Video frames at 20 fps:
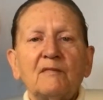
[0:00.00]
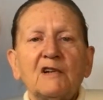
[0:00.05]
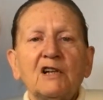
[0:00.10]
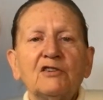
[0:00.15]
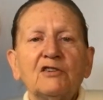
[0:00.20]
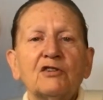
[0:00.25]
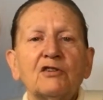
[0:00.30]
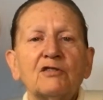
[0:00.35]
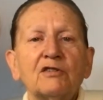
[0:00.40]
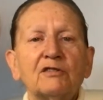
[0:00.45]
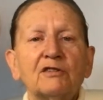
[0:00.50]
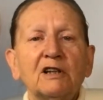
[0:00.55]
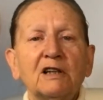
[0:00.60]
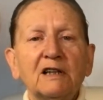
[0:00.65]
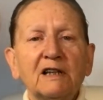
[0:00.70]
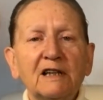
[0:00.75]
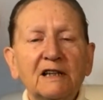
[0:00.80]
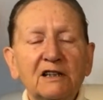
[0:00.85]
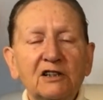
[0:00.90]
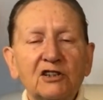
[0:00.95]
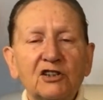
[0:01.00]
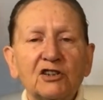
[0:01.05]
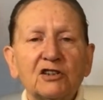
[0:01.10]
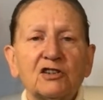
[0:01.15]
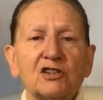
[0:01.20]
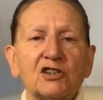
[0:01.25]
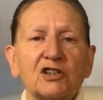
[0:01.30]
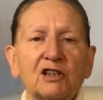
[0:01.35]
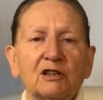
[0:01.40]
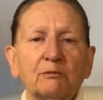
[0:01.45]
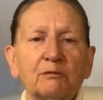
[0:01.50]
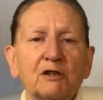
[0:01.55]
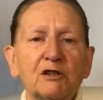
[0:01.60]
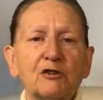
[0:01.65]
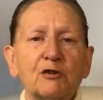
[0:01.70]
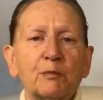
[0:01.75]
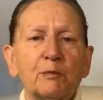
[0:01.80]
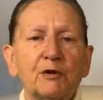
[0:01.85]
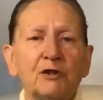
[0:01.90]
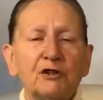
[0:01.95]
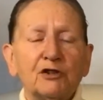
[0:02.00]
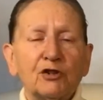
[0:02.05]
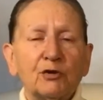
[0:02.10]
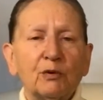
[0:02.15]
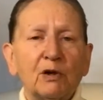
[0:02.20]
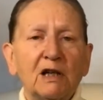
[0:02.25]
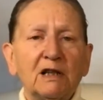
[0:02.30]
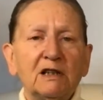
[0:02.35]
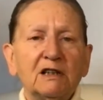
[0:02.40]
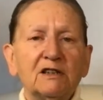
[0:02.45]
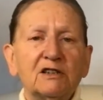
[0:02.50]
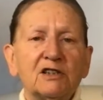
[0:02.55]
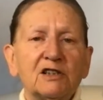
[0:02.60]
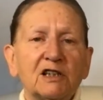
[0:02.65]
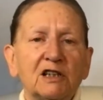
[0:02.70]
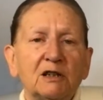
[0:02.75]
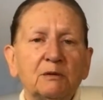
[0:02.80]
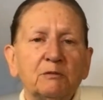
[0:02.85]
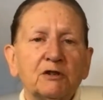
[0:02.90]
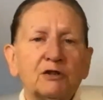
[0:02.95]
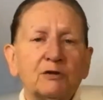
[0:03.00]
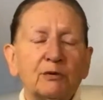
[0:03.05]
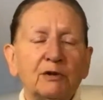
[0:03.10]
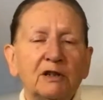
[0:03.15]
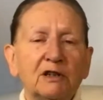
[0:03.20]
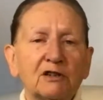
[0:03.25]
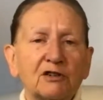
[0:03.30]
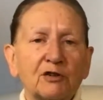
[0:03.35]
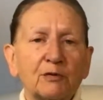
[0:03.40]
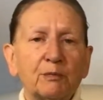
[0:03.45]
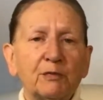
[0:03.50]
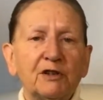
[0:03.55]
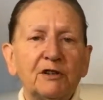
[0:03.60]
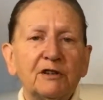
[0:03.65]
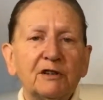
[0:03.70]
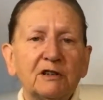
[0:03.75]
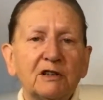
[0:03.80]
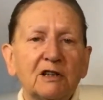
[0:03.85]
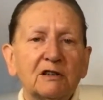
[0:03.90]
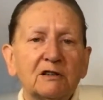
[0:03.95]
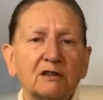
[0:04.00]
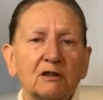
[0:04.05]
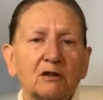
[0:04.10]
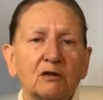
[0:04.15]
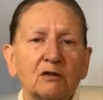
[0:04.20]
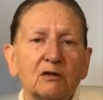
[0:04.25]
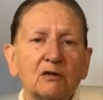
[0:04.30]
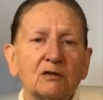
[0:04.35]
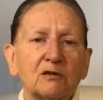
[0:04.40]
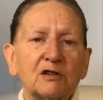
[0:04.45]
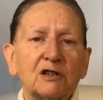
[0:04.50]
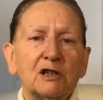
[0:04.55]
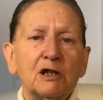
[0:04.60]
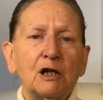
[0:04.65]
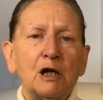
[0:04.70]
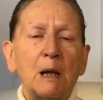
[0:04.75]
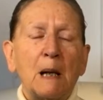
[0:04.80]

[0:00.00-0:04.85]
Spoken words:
And so the relationship in spirituality between a spirit and God